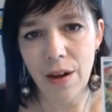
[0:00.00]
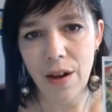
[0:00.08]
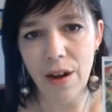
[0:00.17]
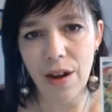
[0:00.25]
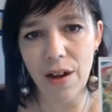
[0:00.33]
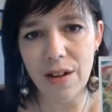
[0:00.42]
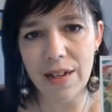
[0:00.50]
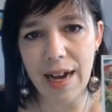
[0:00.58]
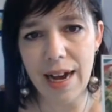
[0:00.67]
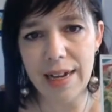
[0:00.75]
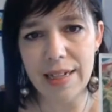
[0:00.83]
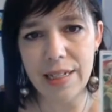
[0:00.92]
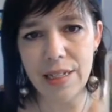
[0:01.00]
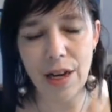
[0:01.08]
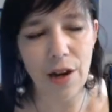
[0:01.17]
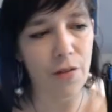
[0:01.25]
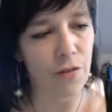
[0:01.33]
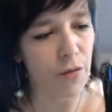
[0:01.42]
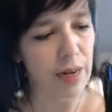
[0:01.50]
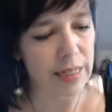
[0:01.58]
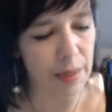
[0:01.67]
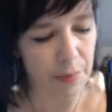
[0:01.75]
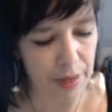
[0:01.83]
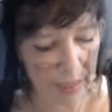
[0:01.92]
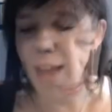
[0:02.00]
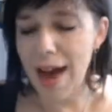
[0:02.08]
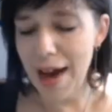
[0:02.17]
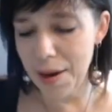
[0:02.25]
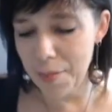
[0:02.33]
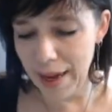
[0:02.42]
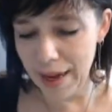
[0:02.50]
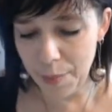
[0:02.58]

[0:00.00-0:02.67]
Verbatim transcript: all kinds of recipes. How to make a